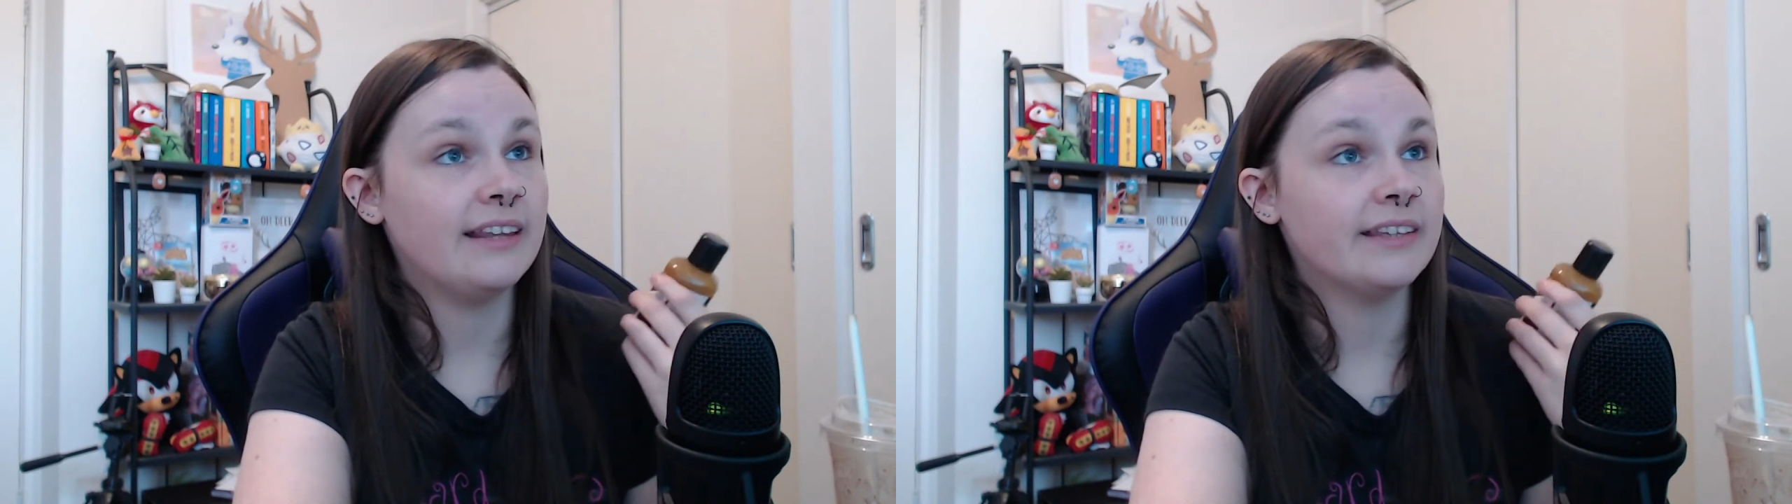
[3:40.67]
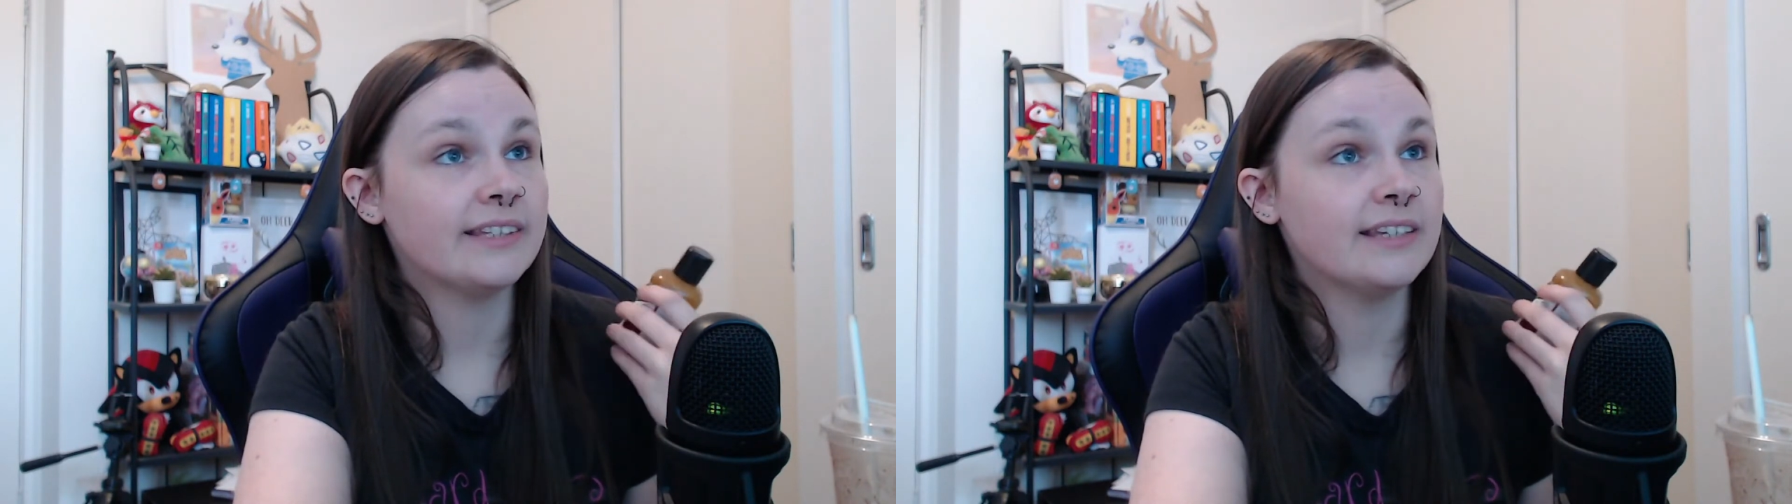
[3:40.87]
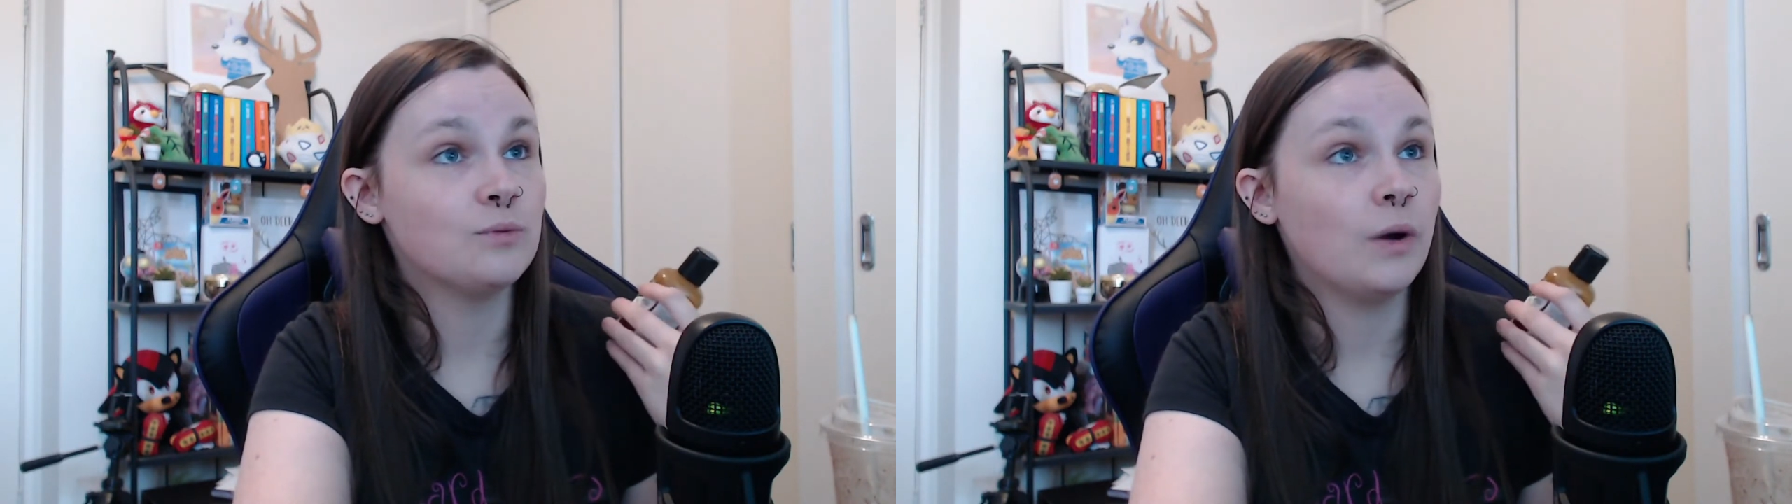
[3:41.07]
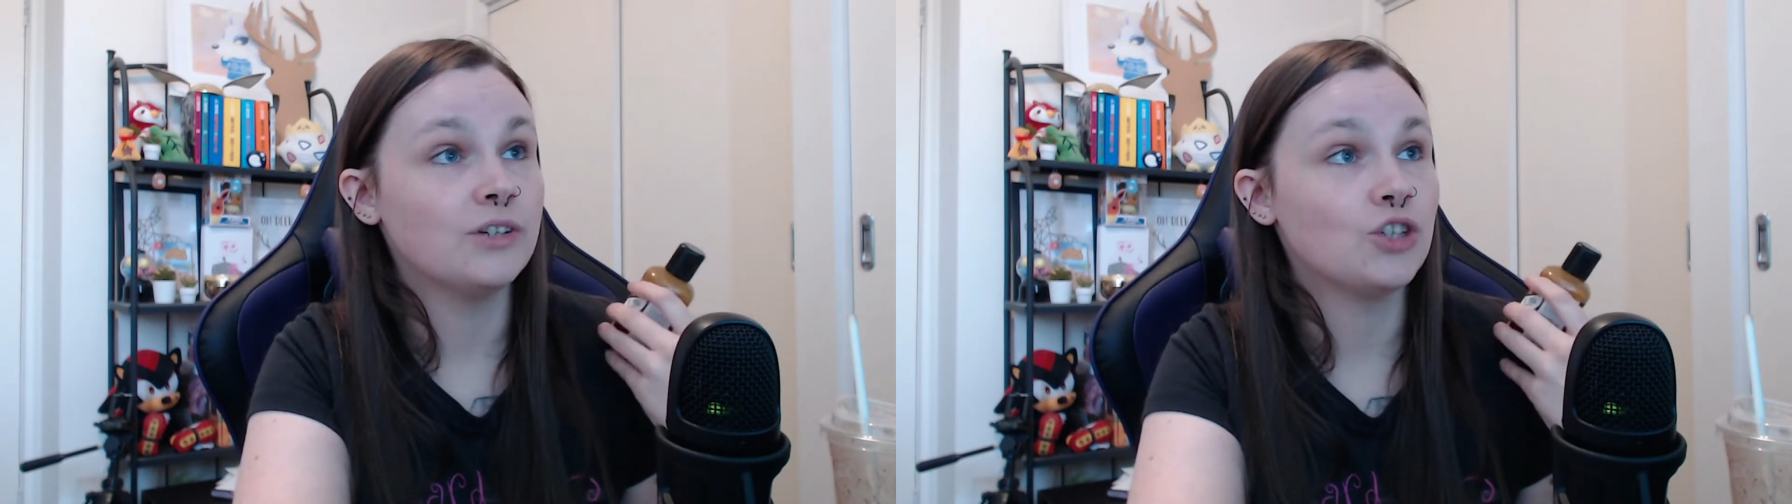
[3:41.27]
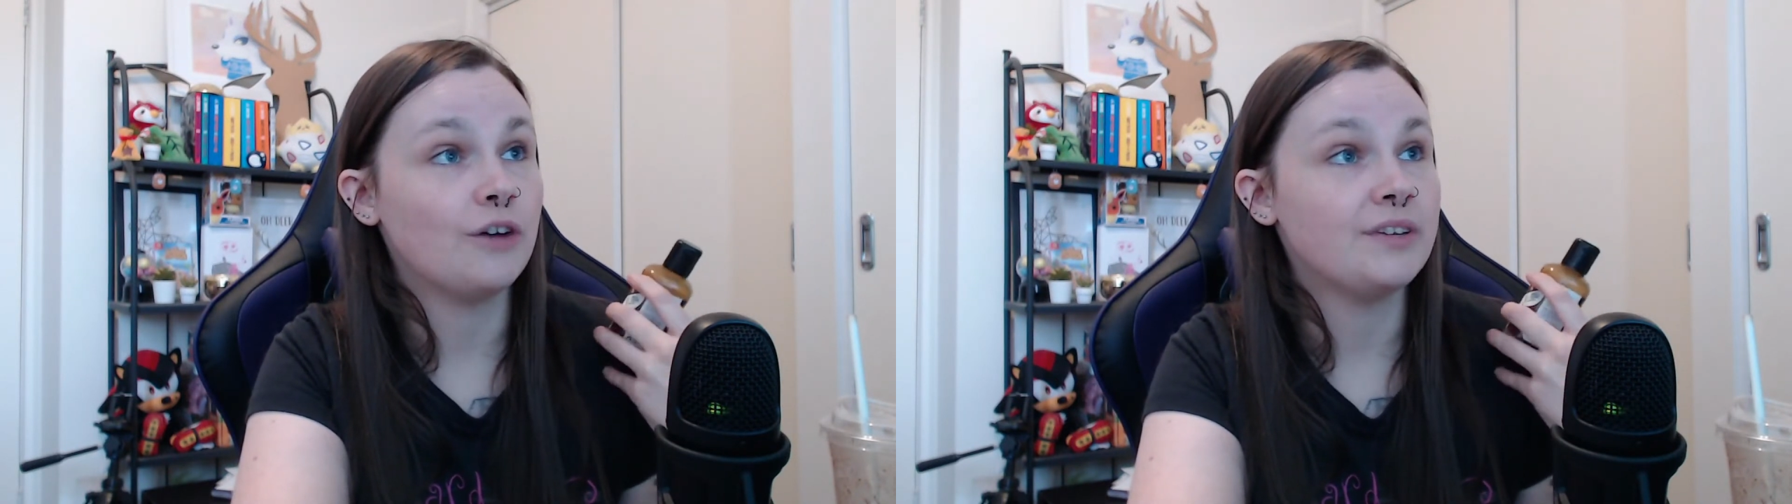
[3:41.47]
this is
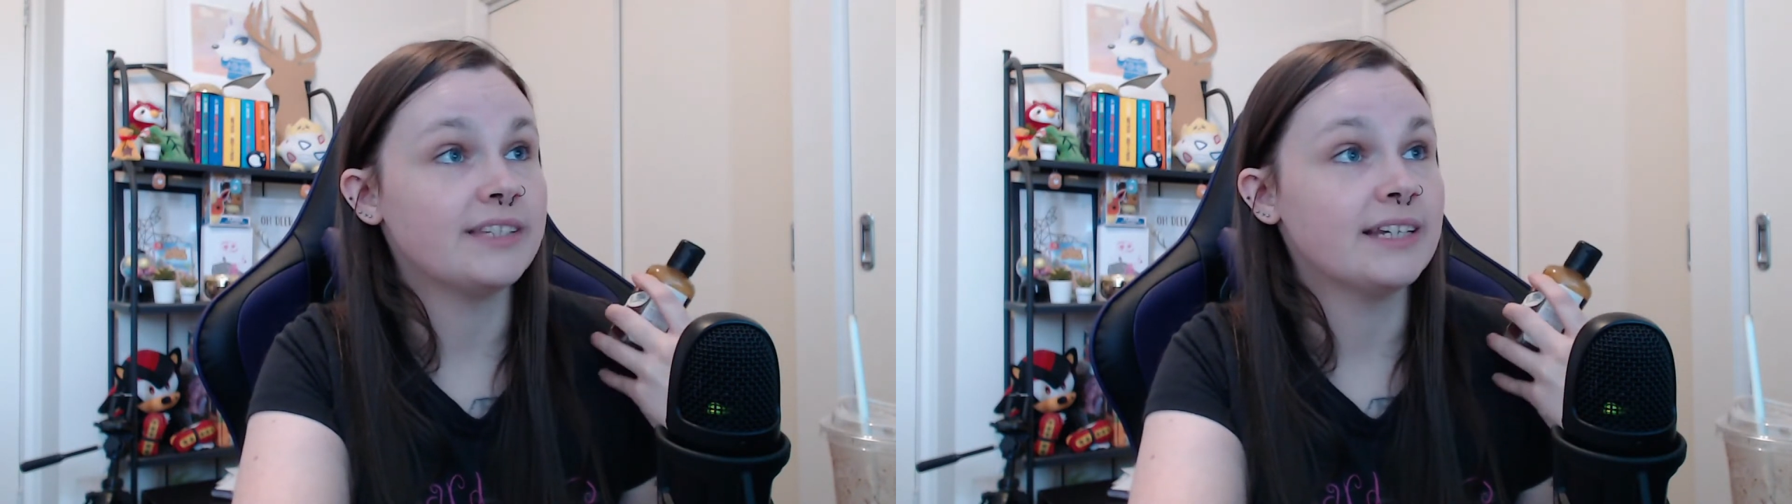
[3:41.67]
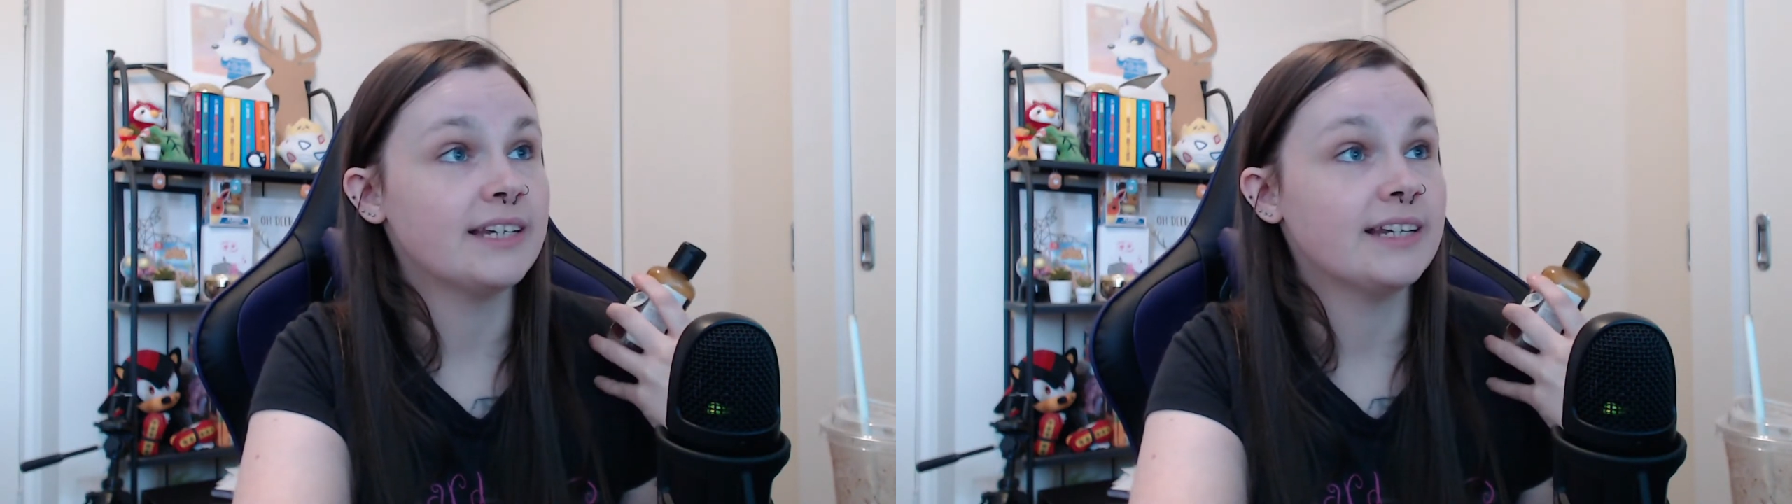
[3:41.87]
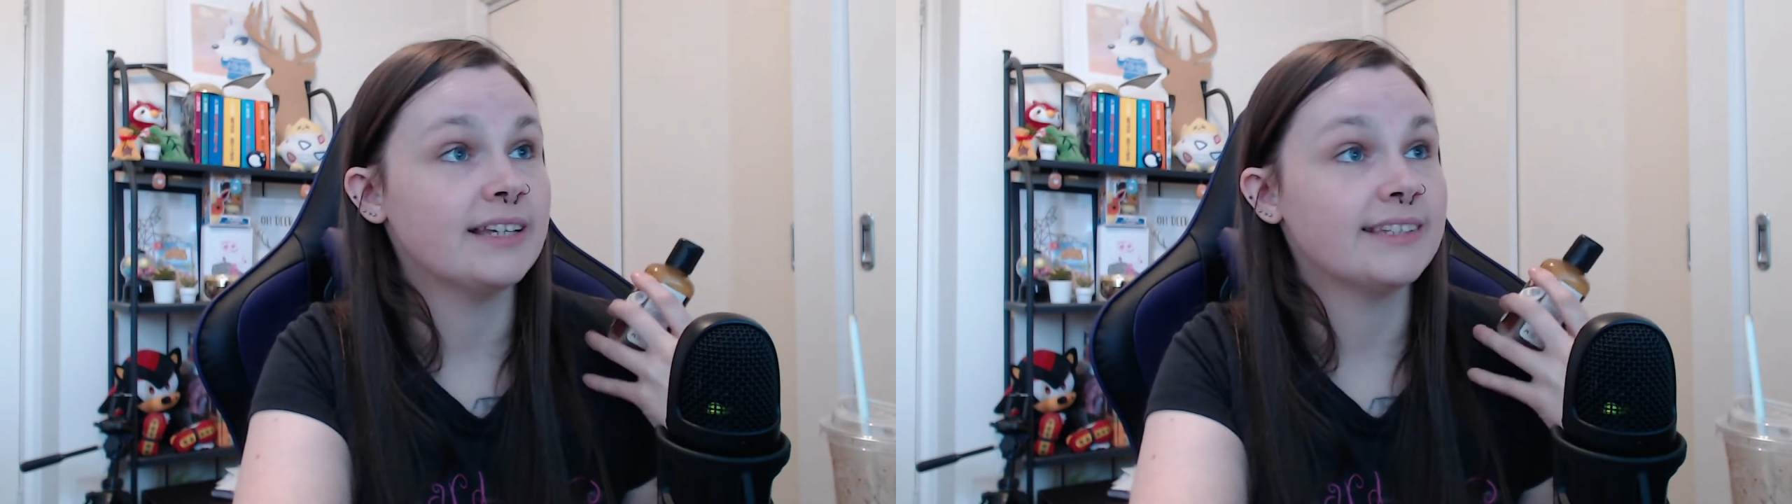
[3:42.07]
one toffee scented